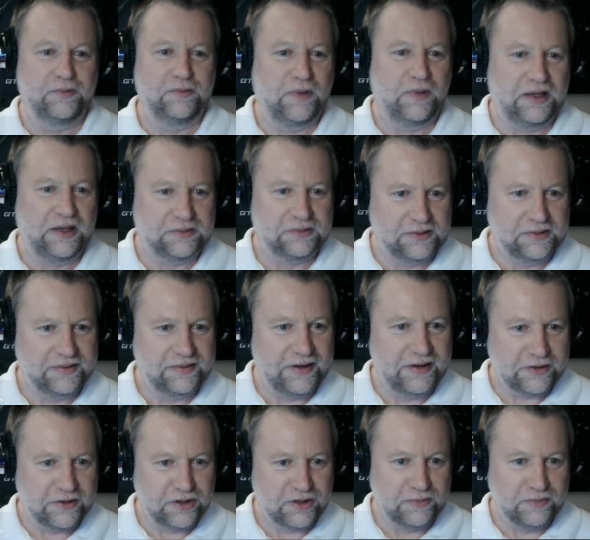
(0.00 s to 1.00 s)
Well,
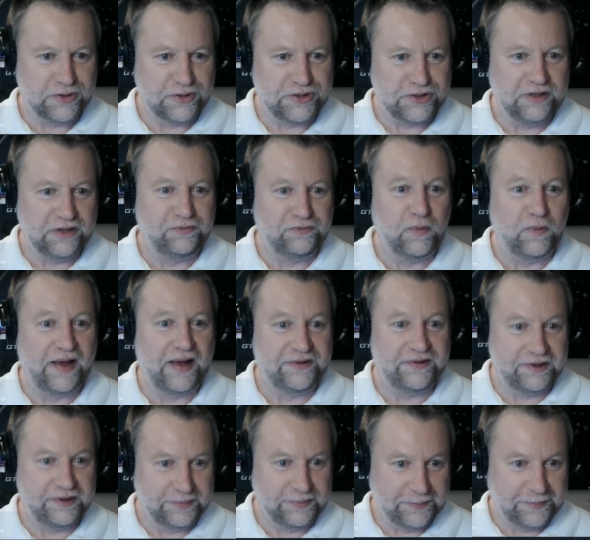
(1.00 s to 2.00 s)
they're at the mercy of
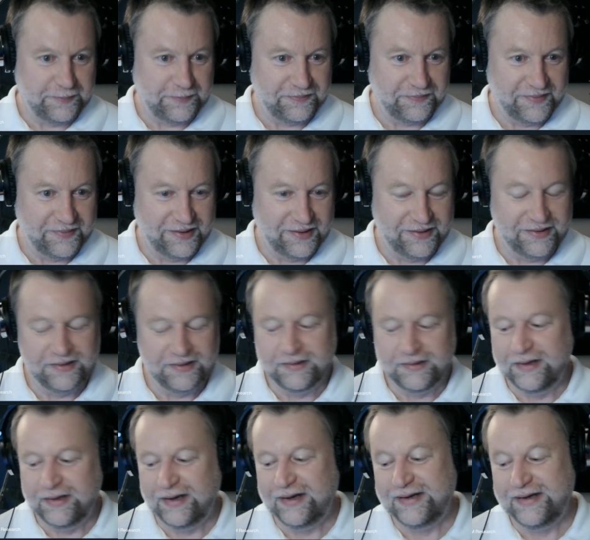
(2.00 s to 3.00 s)
weather.
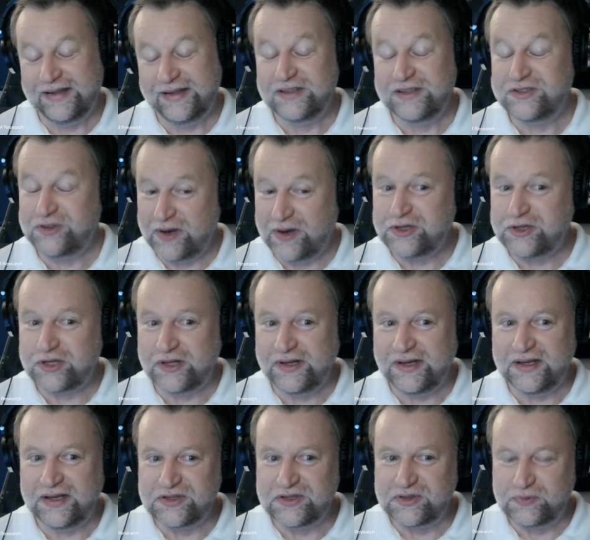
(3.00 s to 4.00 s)
And the strange thing
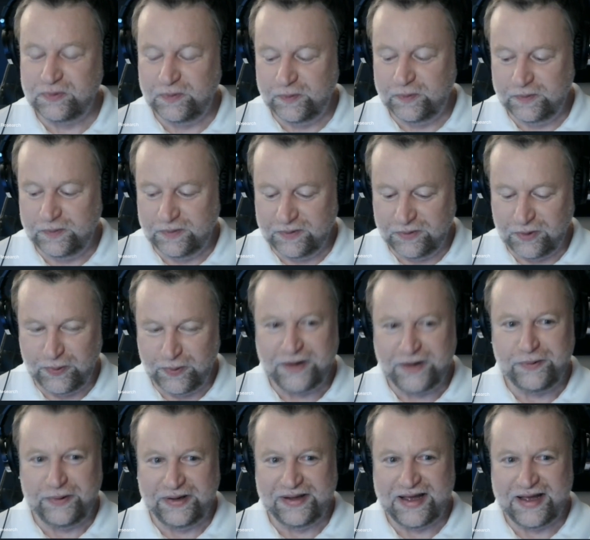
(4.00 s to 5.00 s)
is, the
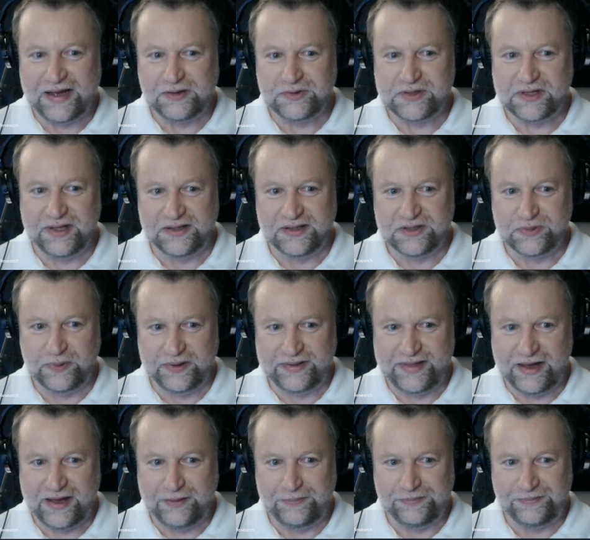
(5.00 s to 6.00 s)
week we announced this with
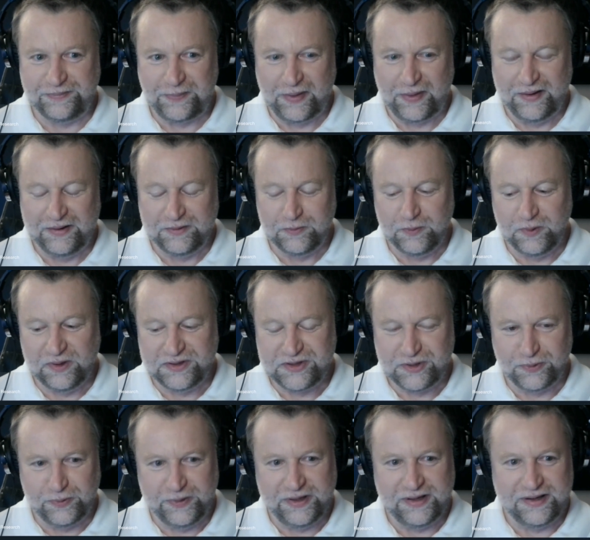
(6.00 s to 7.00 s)
them was
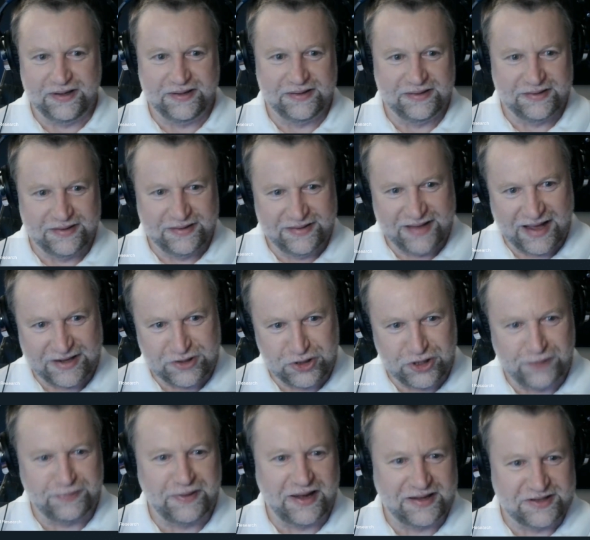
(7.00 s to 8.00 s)
the week that
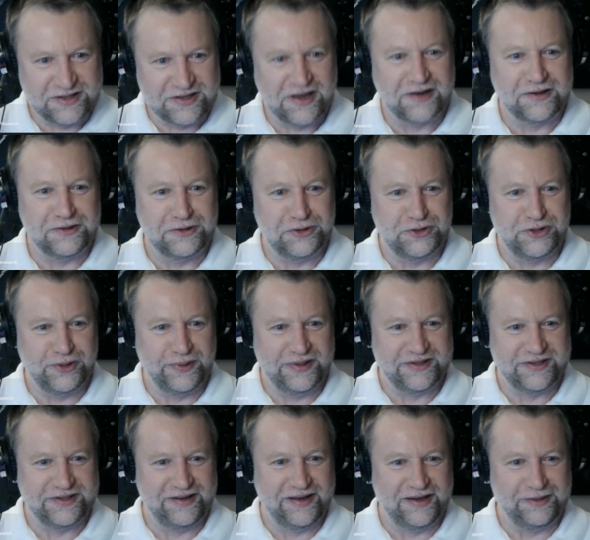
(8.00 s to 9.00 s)
ship got stuck in the
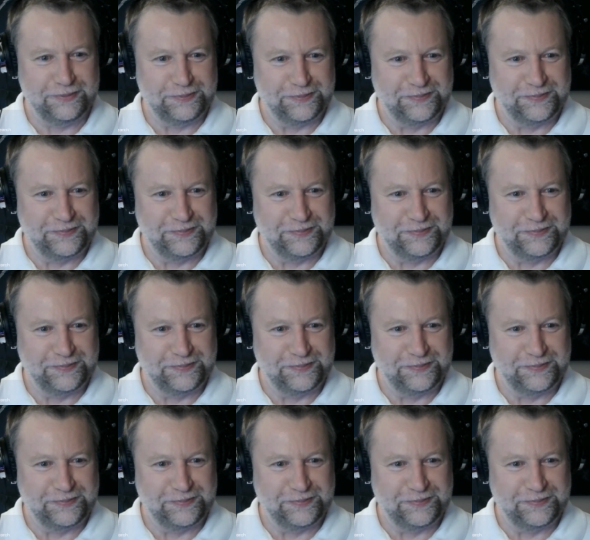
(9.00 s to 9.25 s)
Suez Canal.